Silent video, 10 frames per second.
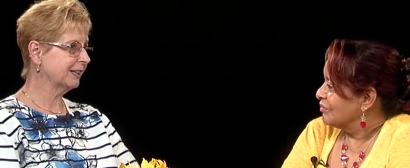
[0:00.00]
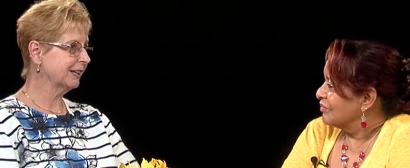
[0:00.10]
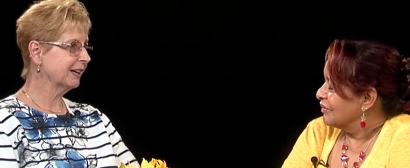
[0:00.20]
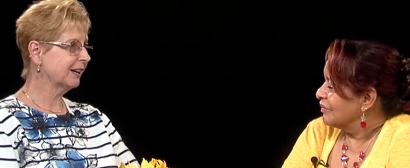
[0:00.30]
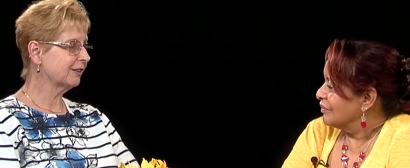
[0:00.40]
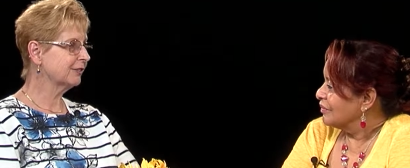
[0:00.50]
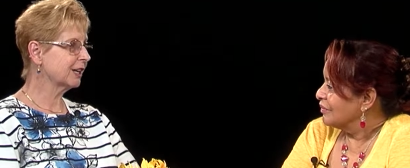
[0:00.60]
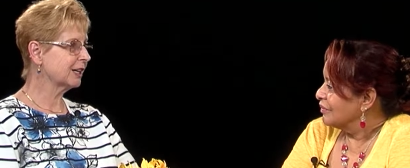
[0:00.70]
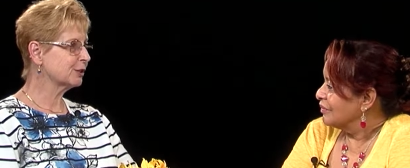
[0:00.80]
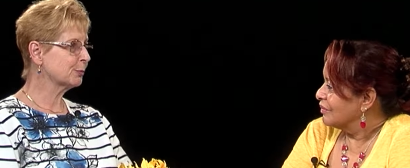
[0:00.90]
Speaker 1: mm-hmm. of
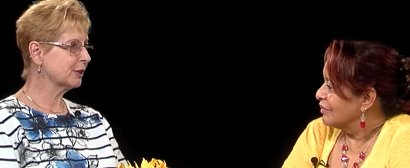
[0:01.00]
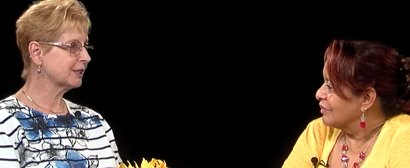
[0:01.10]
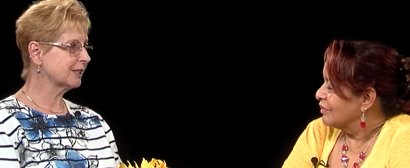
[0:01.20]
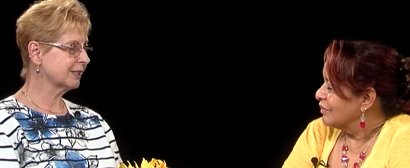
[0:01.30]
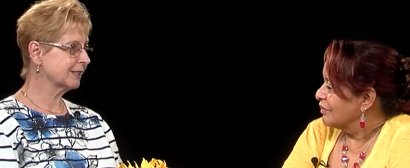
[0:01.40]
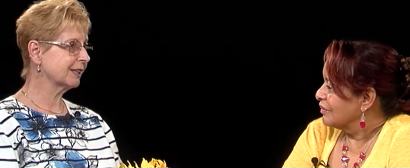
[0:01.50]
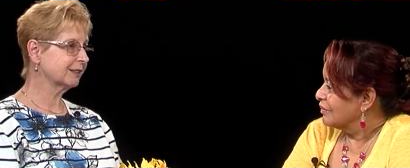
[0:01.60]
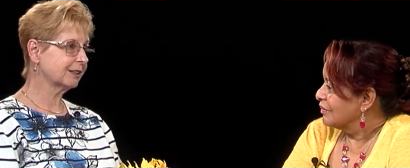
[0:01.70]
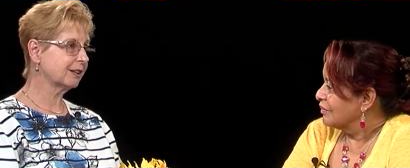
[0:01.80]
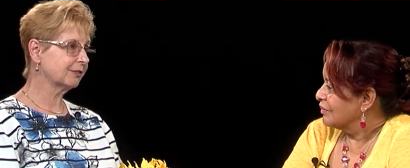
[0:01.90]
God's presence
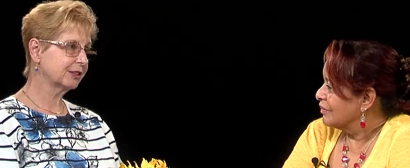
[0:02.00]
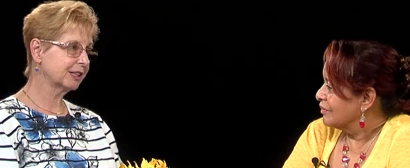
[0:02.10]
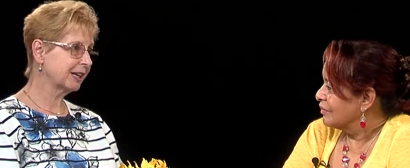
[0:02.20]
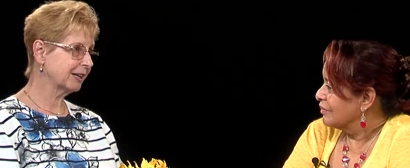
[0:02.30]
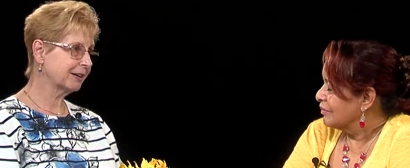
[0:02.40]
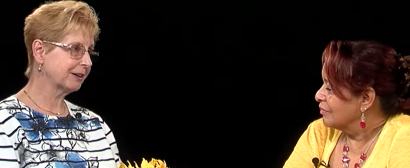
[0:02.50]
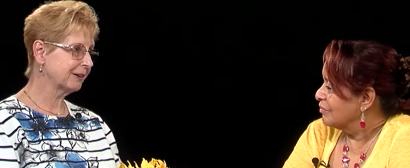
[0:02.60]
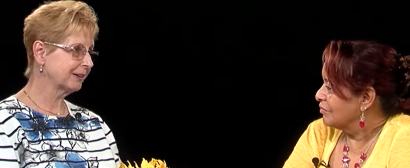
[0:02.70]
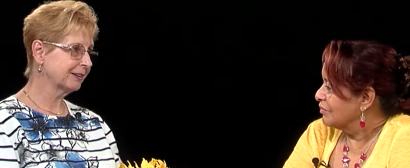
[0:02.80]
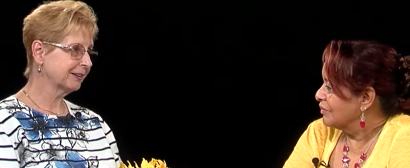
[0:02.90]
and love and care.
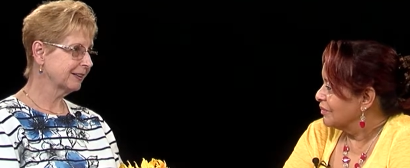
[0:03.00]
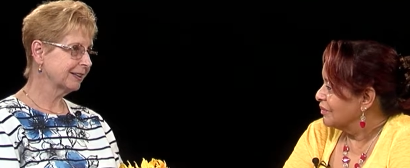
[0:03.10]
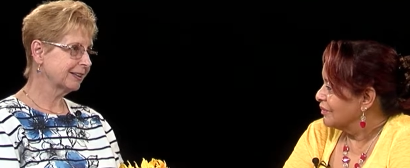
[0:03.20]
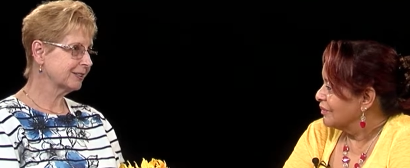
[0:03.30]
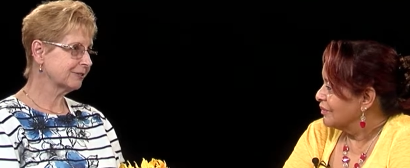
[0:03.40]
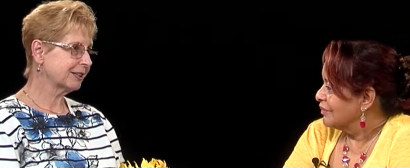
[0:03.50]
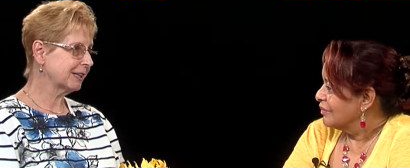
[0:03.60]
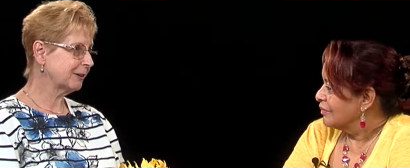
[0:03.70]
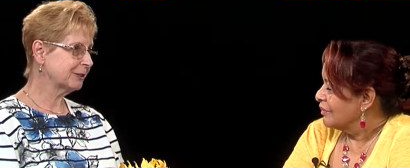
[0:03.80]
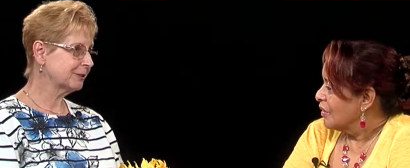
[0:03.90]
Mm -hmm. It's great
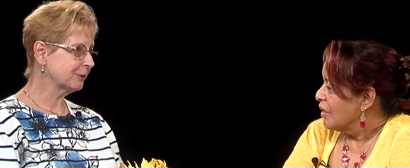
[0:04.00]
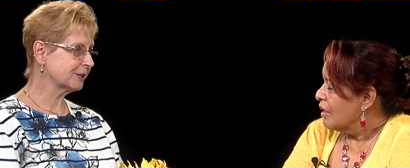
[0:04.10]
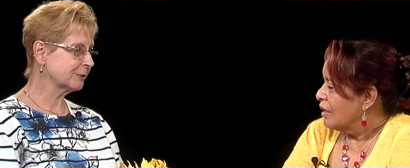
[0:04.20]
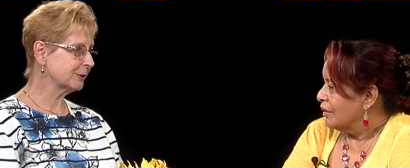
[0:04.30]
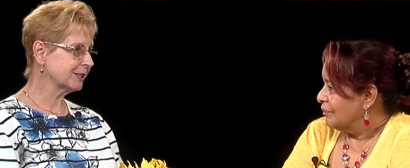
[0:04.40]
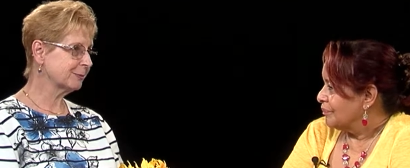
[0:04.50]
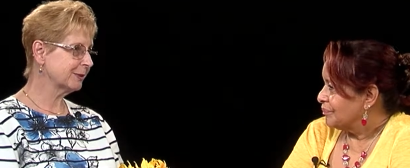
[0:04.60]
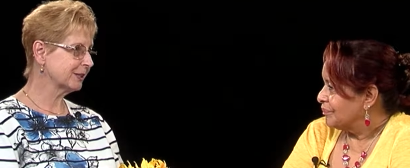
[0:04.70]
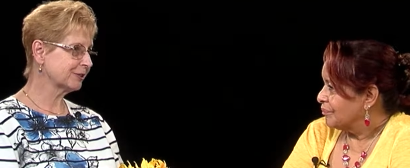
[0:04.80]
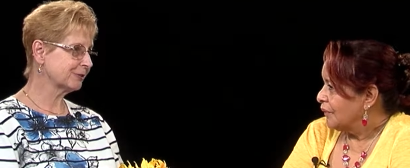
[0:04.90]
how He talks to us in
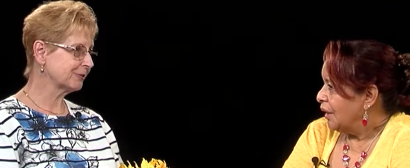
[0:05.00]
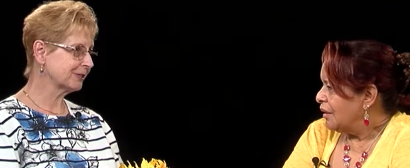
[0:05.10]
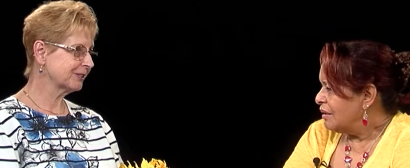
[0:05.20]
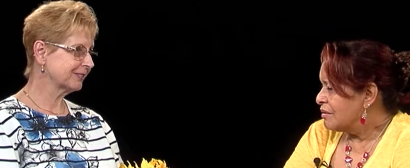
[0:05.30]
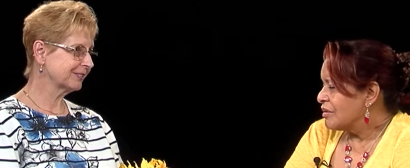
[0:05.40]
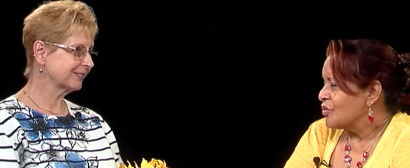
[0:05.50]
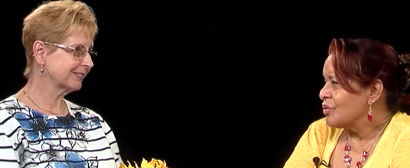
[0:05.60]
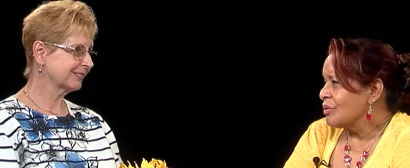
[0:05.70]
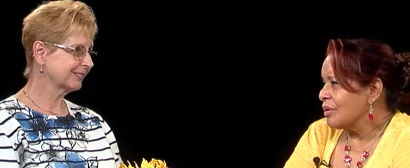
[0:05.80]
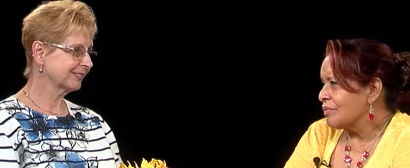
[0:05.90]
pictures. It is.
Speaker 2: It, you
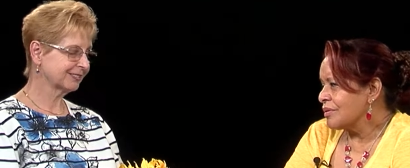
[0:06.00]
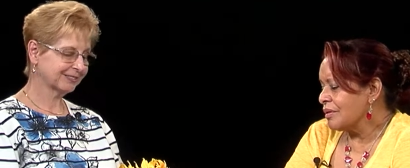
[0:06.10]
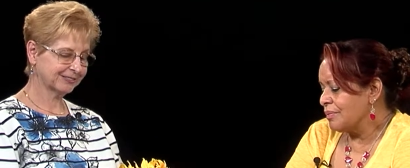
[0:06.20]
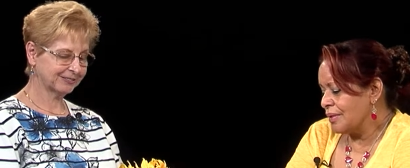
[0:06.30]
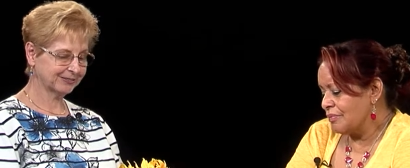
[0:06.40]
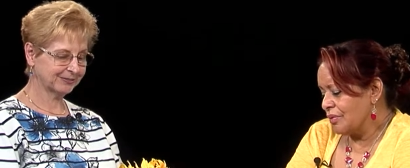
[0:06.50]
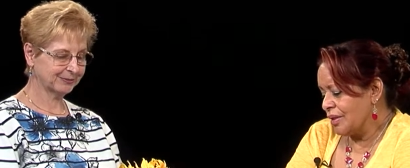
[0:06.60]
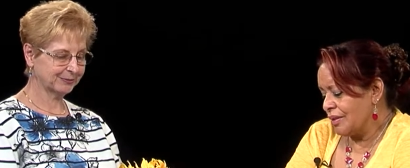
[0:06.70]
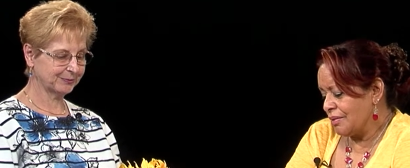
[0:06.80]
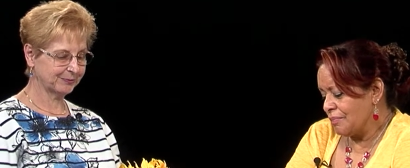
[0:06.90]
know, every time that
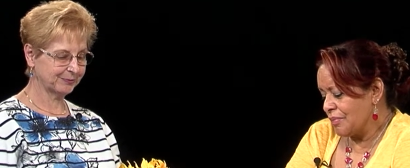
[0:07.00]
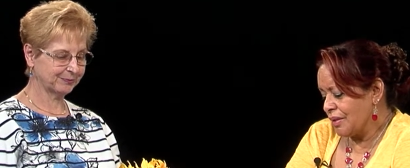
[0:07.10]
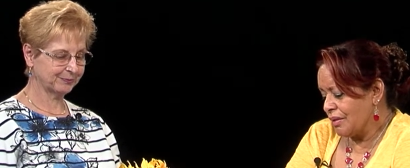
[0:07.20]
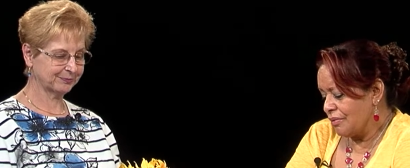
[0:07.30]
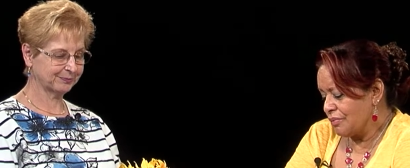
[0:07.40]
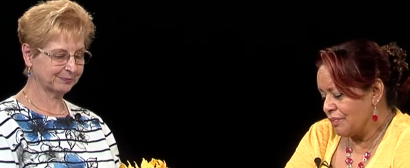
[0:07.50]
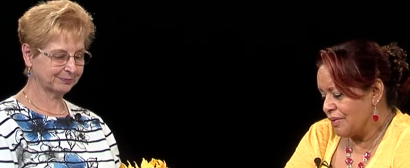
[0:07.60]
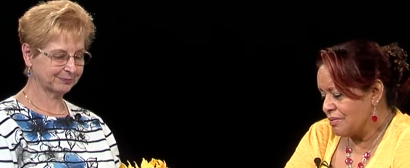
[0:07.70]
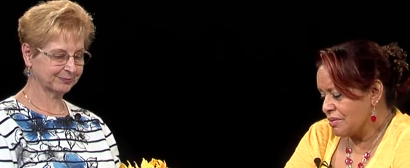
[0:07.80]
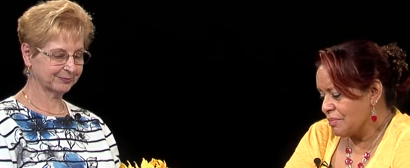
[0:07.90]
that um, that God
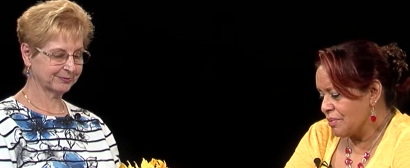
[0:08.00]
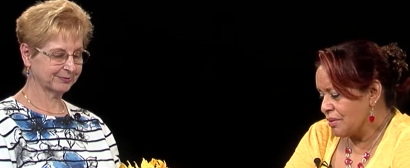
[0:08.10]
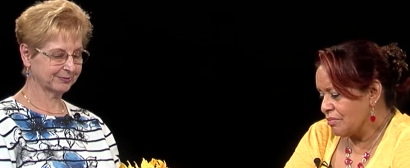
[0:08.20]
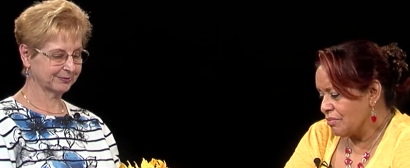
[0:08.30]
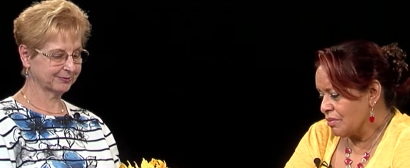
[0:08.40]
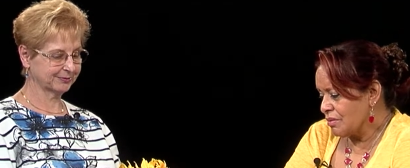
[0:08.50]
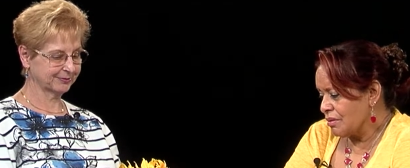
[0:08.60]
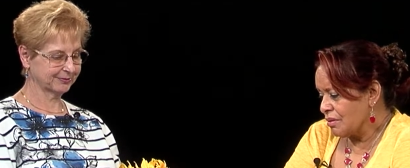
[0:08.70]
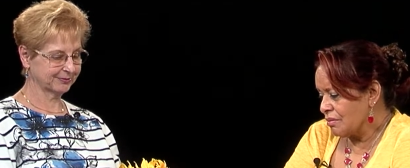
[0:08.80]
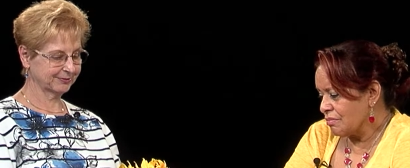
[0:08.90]
reveals something,
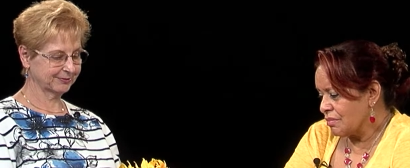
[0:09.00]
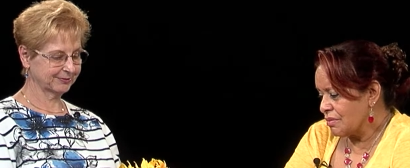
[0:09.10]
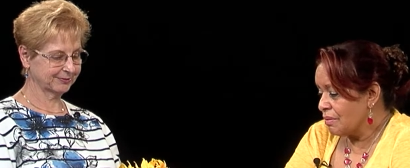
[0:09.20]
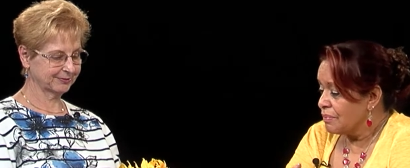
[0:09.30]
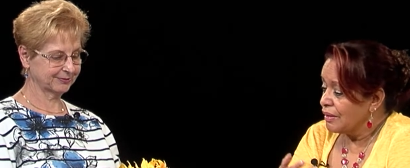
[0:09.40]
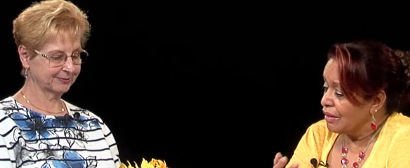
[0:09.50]
uh, something